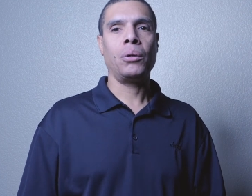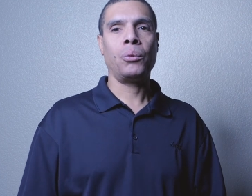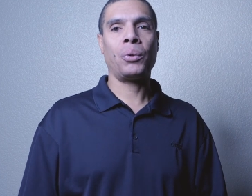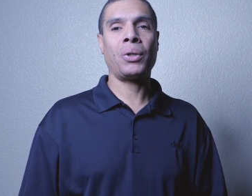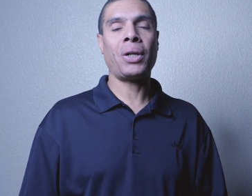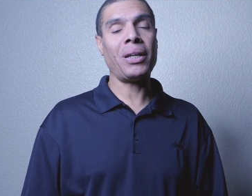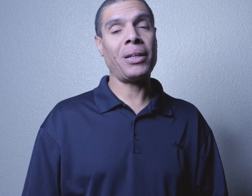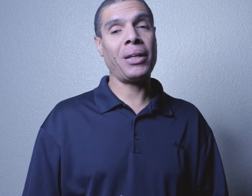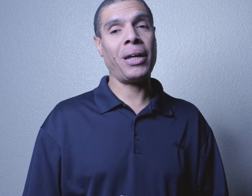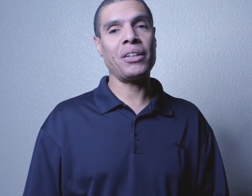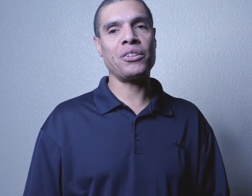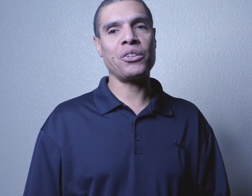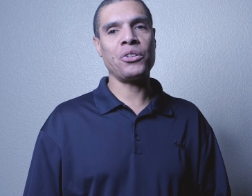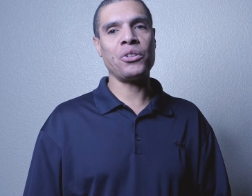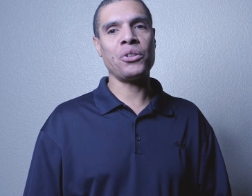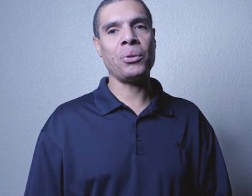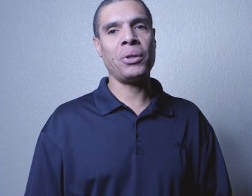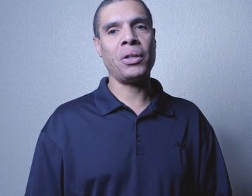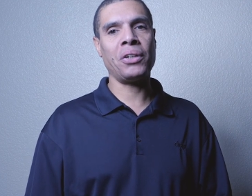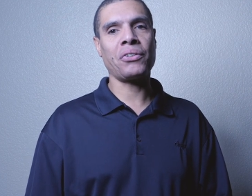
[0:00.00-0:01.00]
What I like
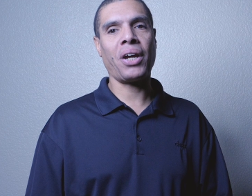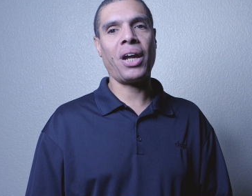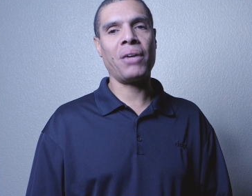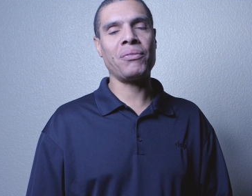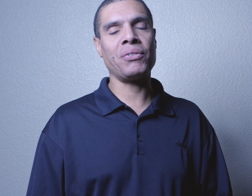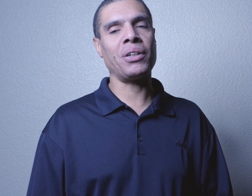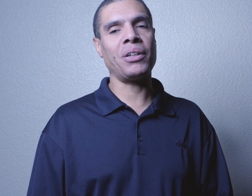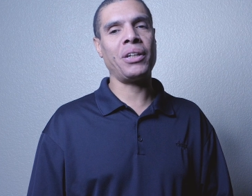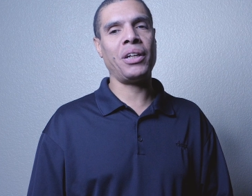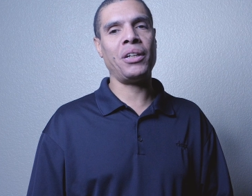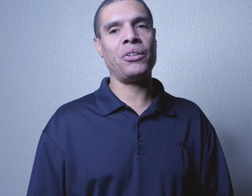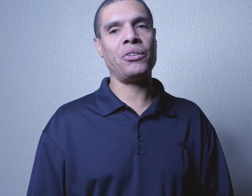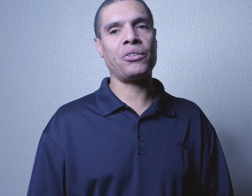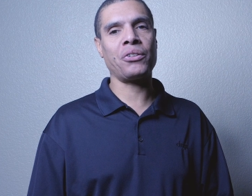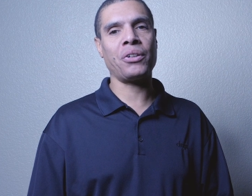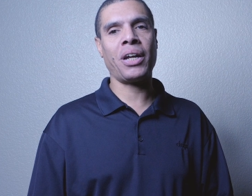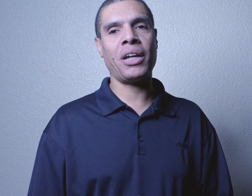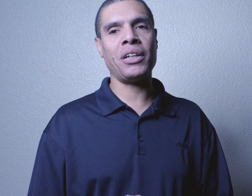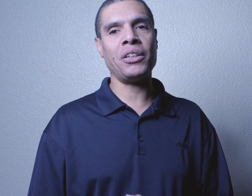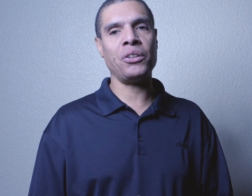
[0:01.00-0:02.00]
to do is I have a
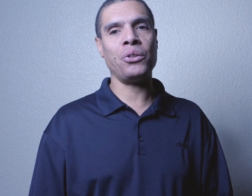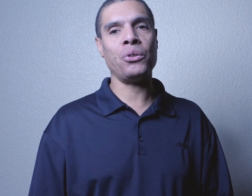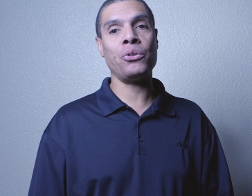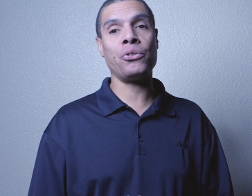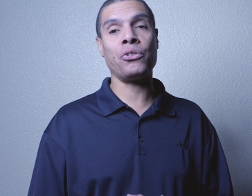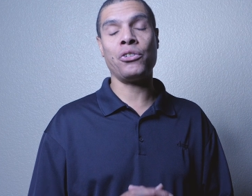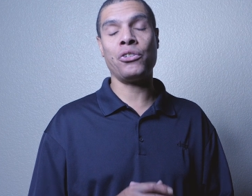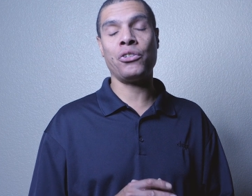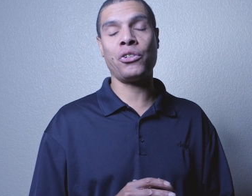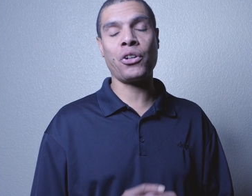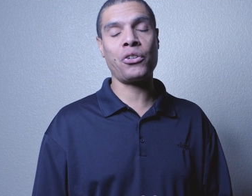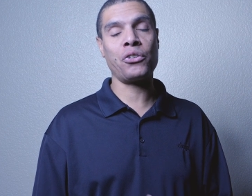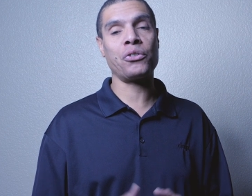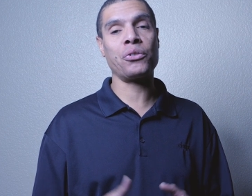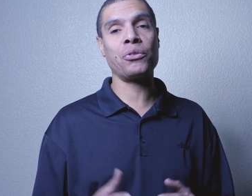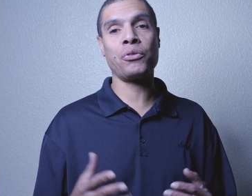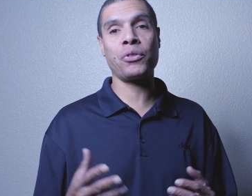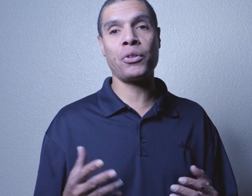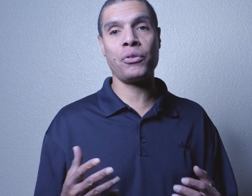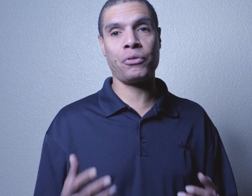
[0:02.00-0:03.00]
lens that I use
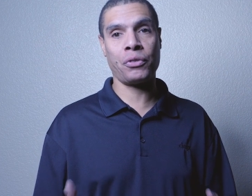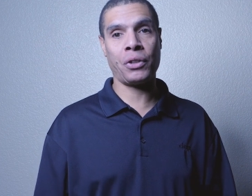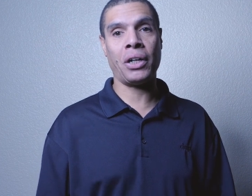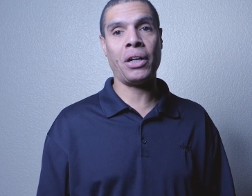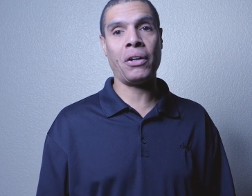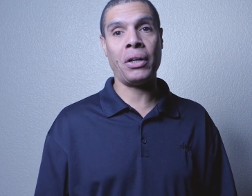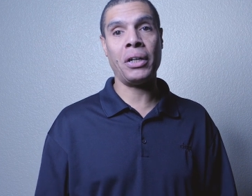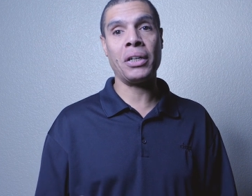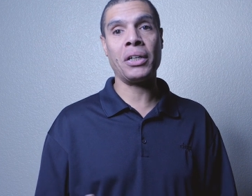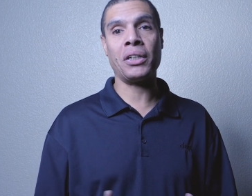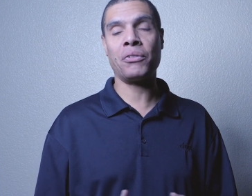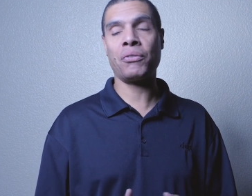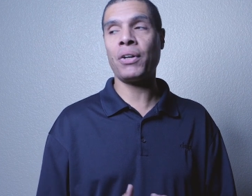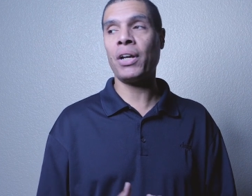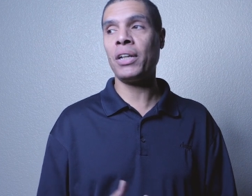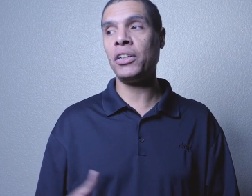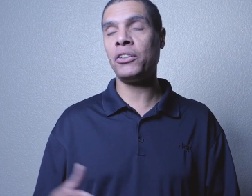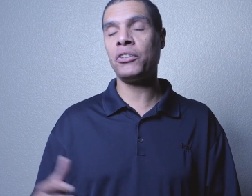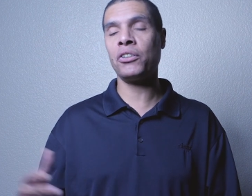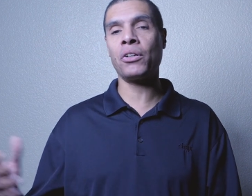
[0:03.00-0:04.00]
just for flaring. And if
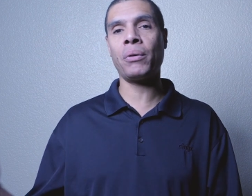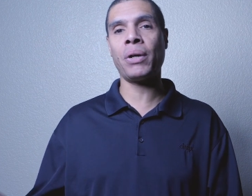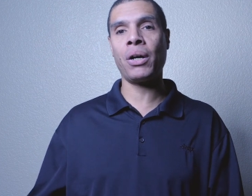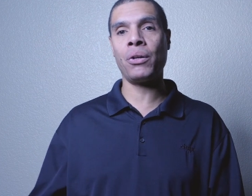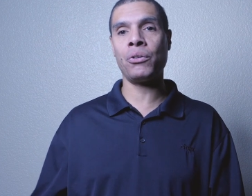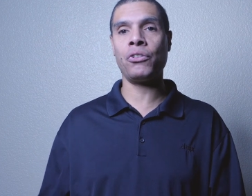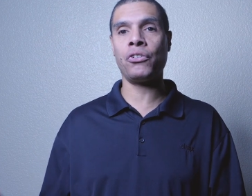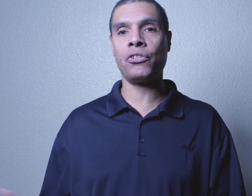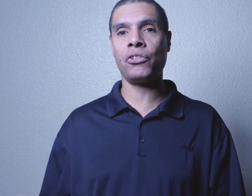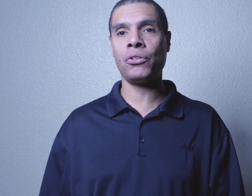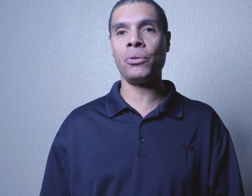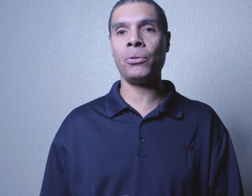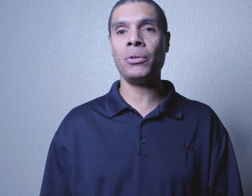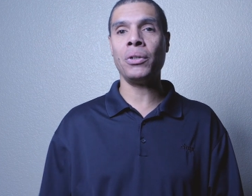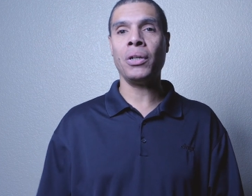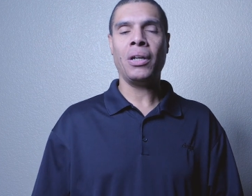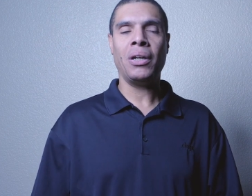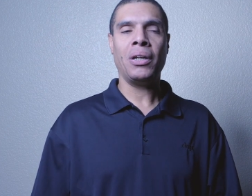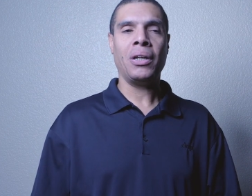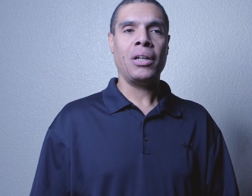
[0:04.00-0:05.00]
I need to go out and
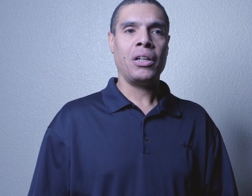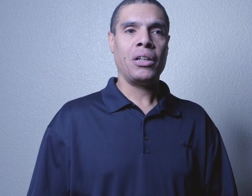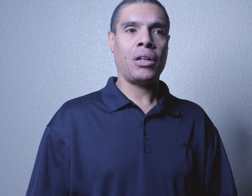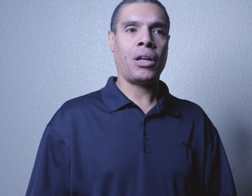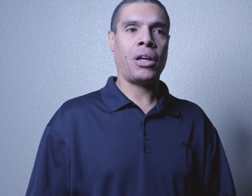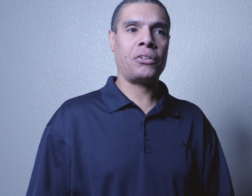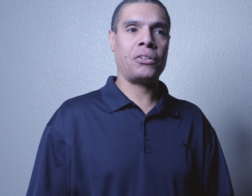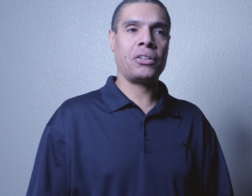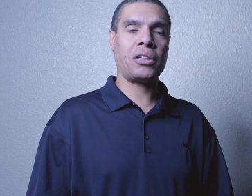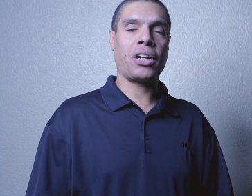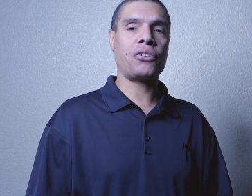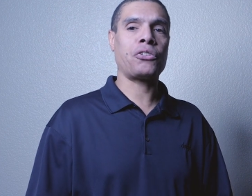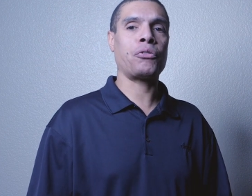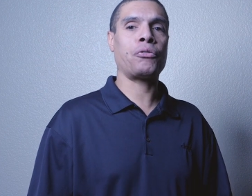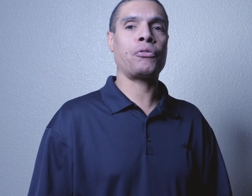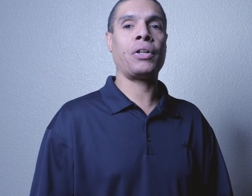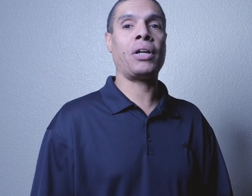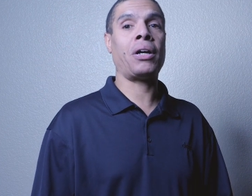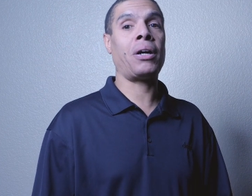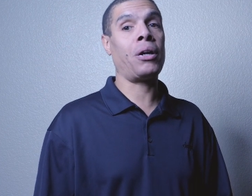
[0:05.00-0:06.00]
shoot uh, to catch a
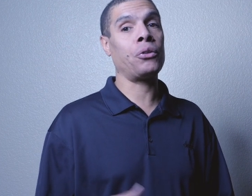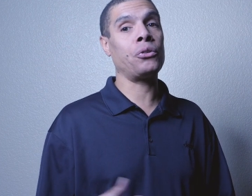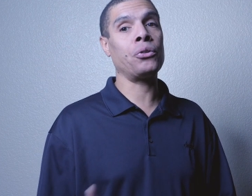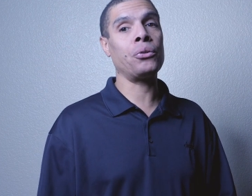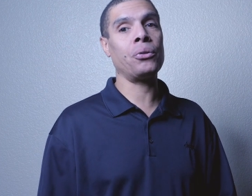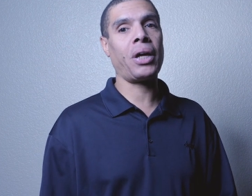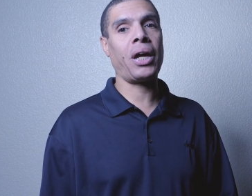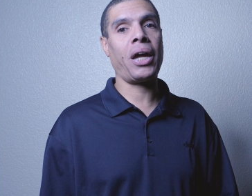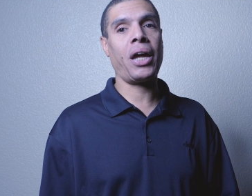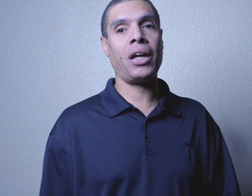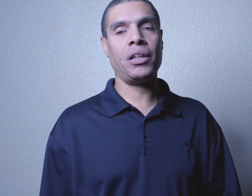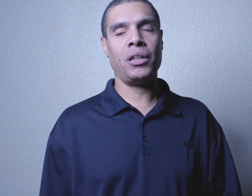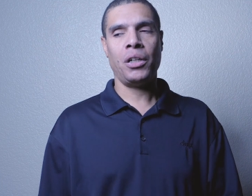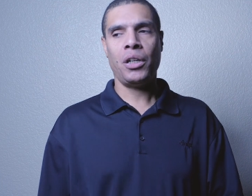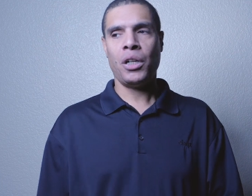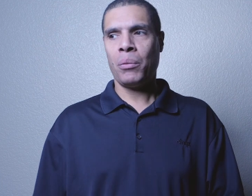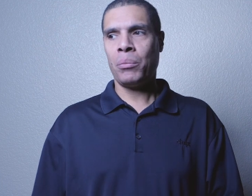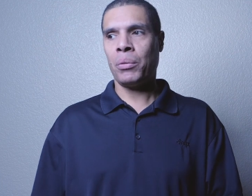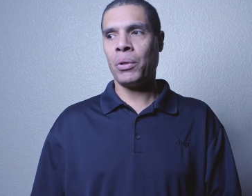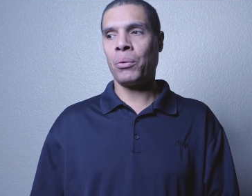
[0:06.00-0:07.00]
flare, I'll do that.